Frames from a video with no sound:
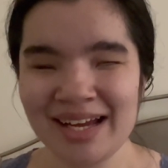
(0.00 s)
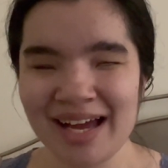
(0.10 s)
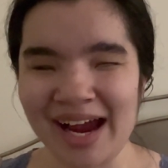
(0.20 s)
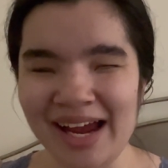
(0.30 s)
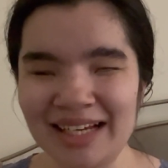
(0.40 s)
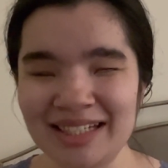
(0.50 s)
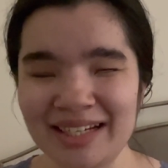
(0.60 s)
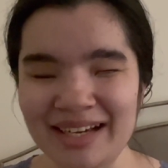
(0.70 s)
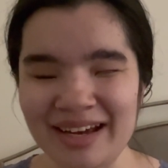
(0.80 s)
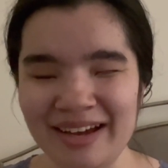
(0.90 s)

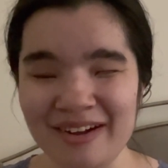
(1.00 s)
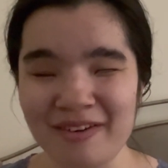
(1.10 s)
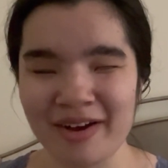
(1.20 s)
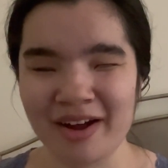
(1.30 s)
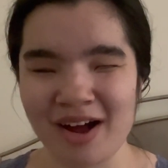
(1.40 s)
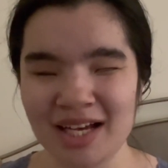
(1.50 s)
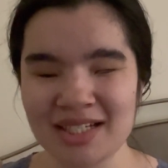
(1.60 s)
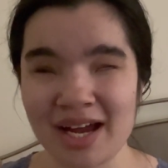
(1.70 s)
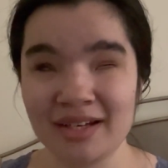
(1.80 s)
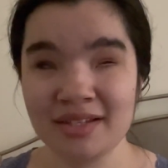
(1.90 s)
Oh my gosh,
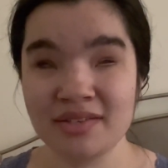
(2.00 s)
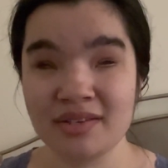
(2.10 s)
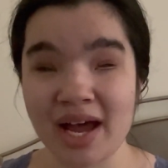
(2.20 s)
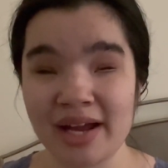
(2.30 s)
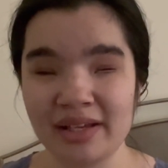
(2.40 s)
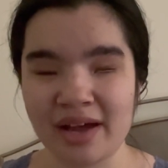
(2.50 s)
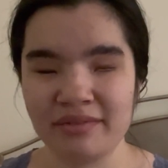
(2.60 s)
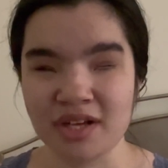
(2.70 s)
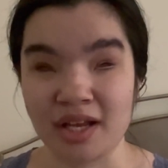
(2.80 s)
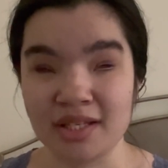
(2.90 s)
I
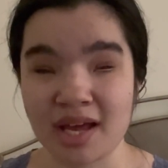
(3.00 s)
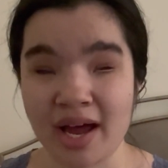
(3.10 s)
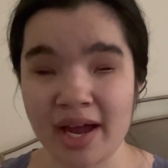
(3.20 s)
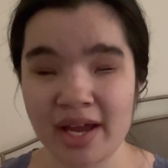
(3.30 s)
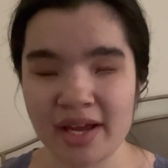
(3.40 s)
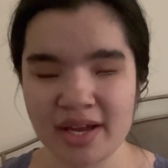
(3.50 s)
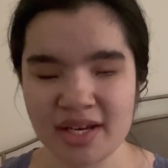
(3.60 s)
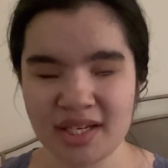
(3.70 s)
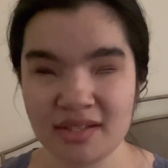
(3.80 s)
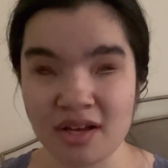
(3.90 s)
love dance. I
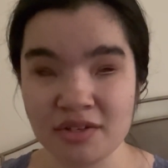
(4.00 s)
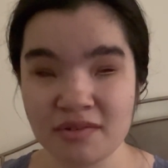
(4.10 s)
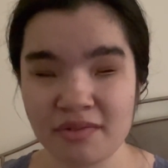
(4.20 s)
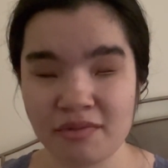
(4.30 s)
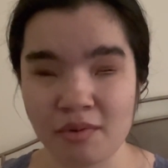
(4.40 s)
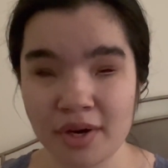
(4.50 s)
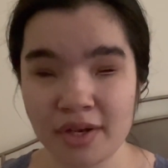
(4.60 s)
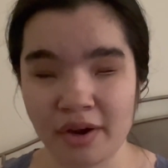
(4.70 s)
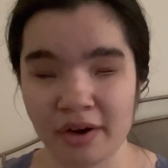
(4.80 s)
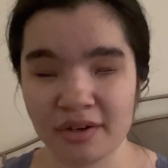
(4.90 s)
did dance for 4
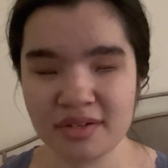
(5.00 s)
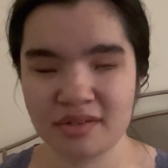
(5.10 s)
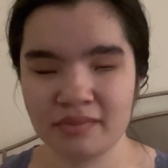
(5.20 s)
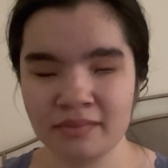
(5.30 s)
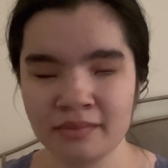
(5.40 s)
years.